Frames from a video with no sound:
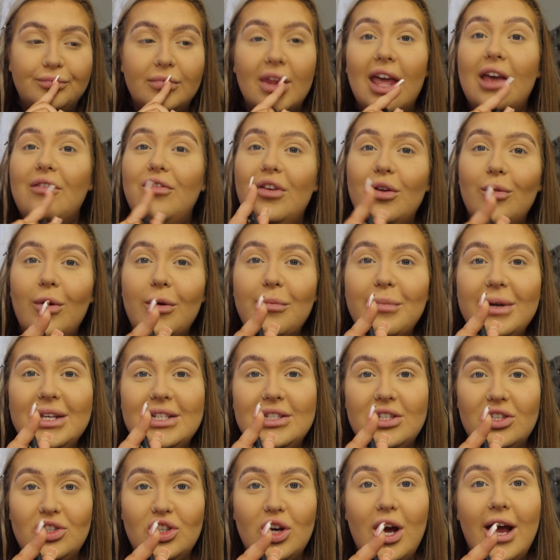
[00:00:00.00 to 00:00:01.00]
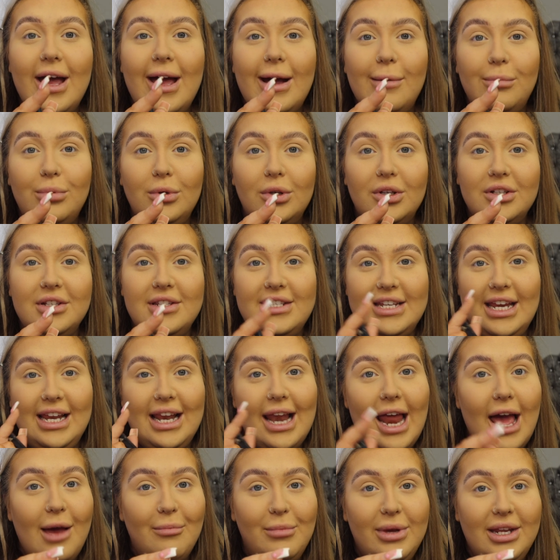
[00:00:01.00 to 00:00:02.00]
If you want me to try out blondie,
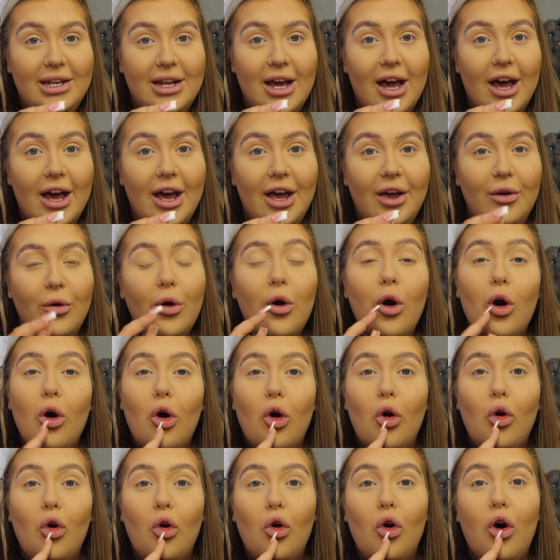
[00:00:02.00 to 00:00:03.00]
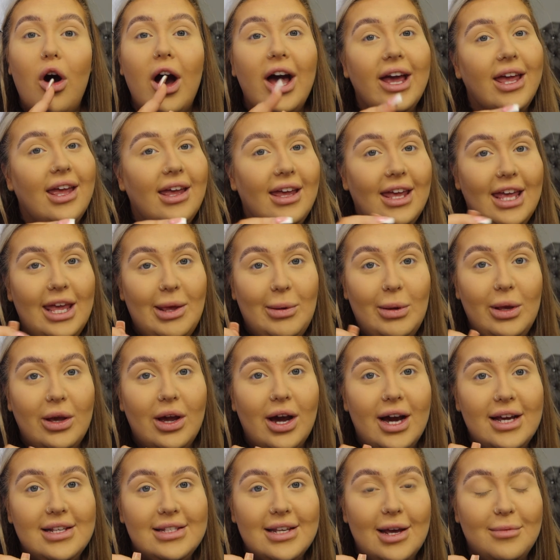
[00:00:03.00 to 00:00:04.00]
let me know, or I can keep you
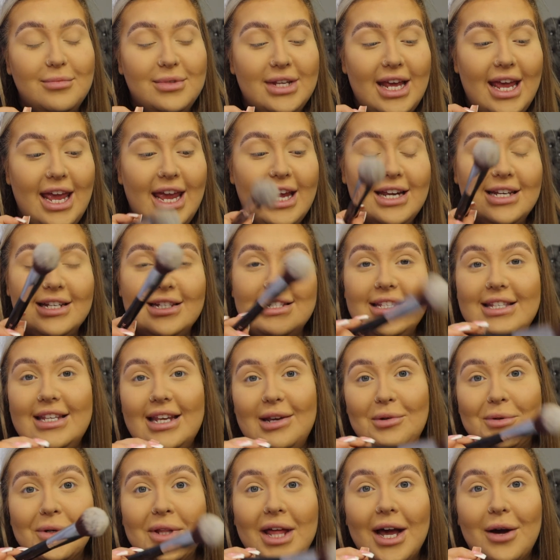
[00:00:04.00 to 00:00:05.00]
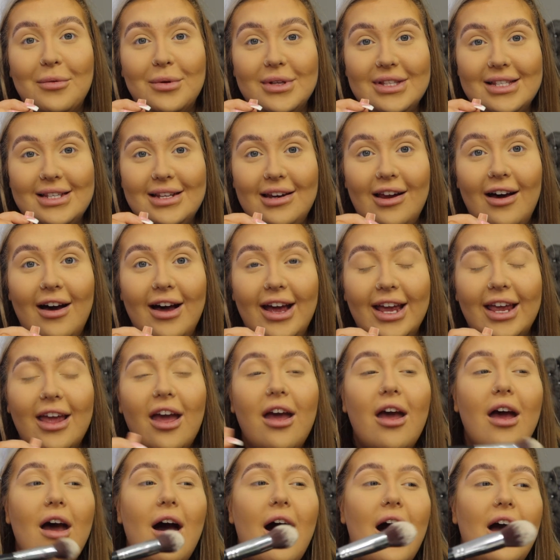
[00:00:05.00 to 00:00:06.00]
guys updated and see what that one's like.
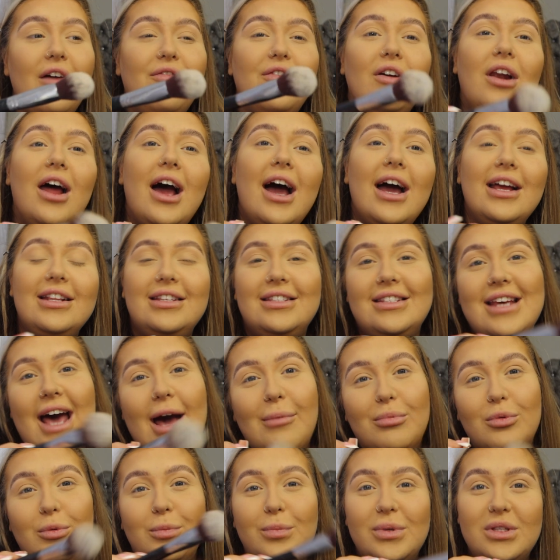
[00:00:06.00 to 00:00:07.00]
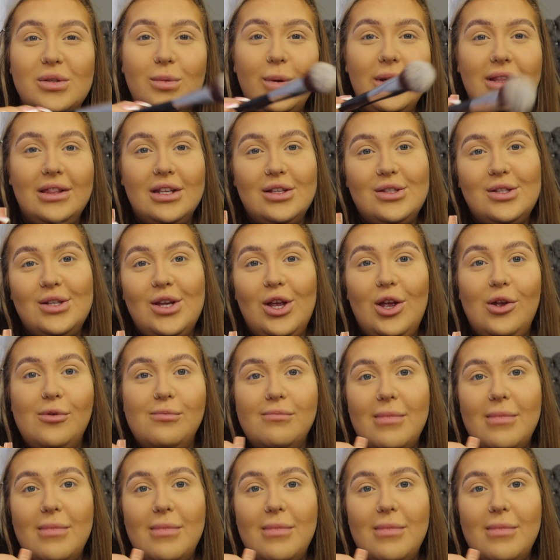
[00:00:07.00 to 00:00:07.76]
I feel like I'd dabble between the two.